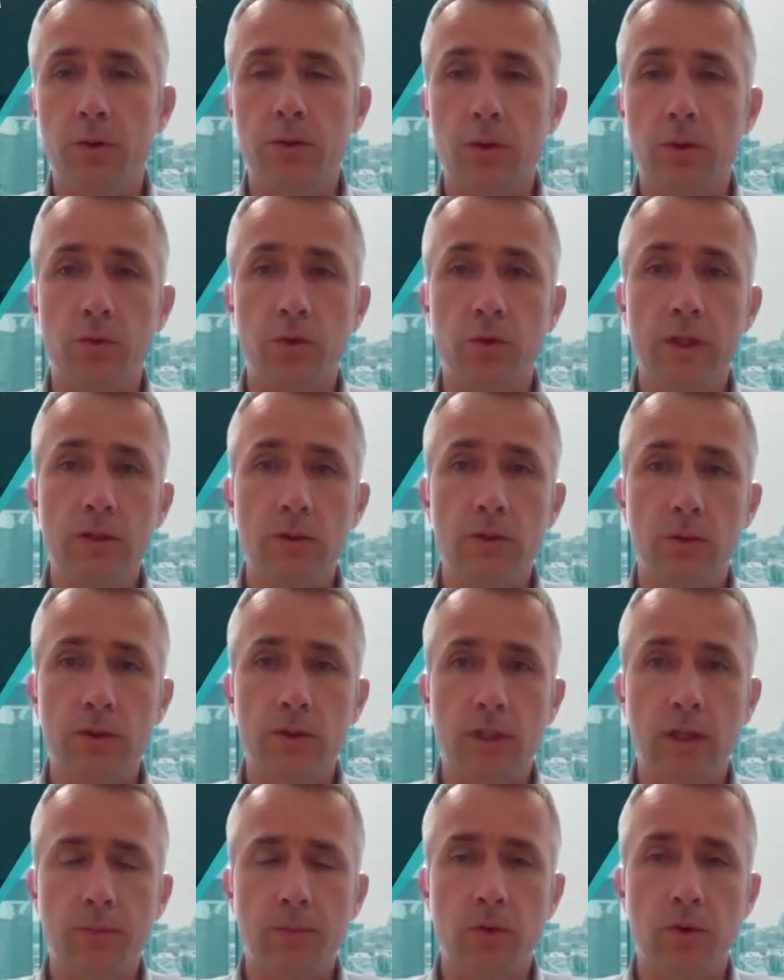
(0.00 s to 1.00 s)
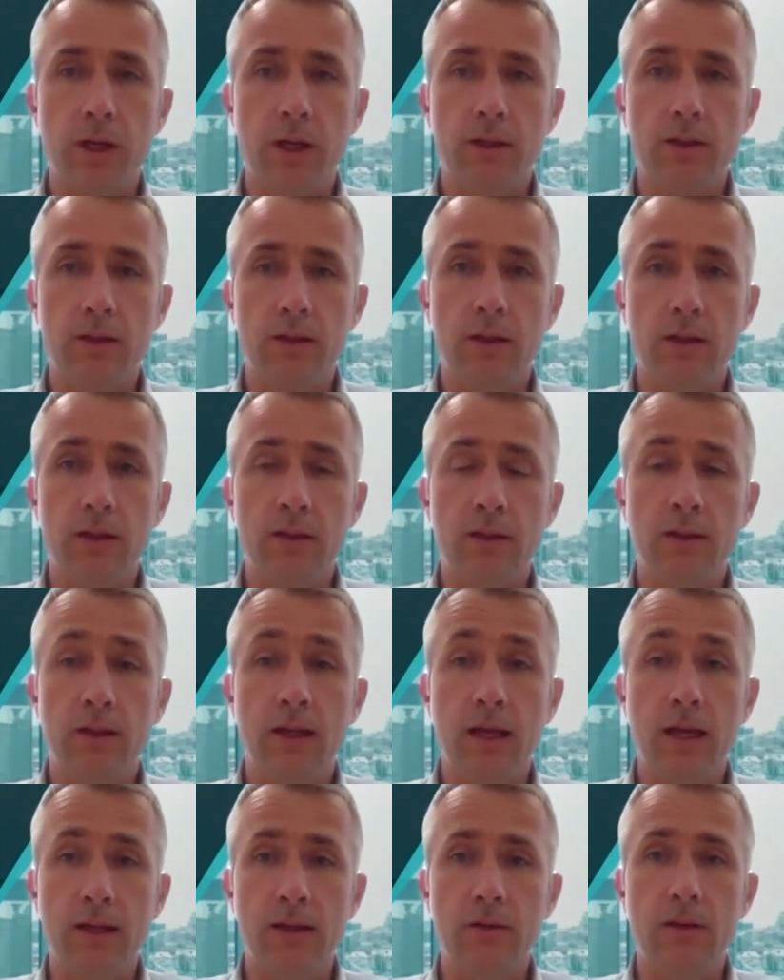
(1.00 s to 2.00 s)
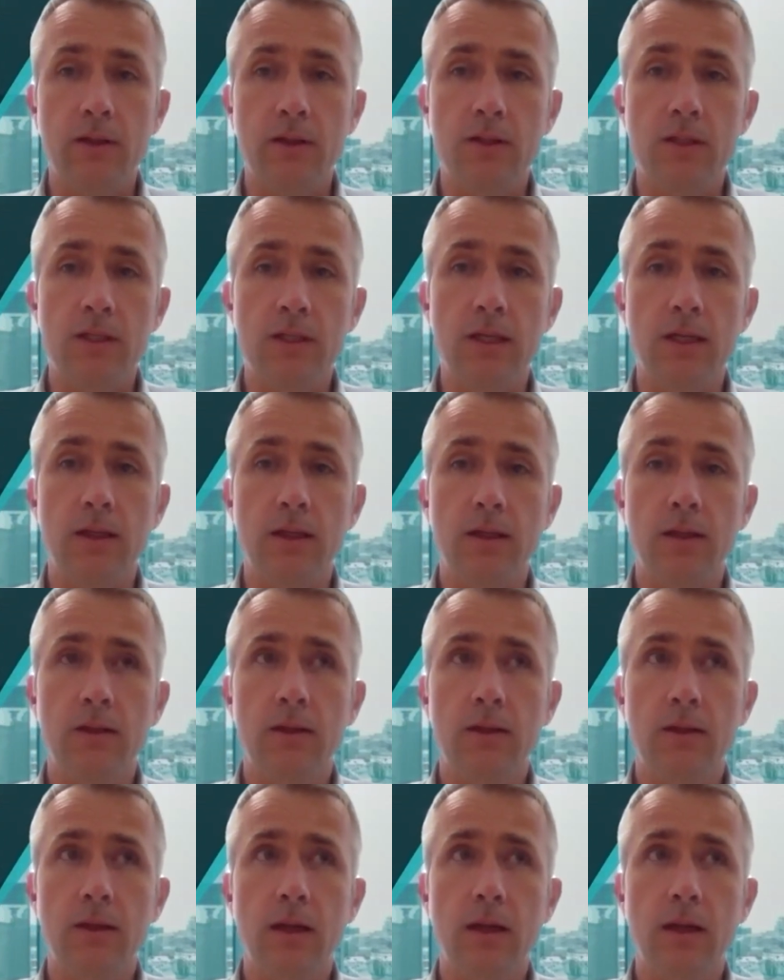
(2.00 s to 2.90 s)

to a resource upgrade at the end of this year.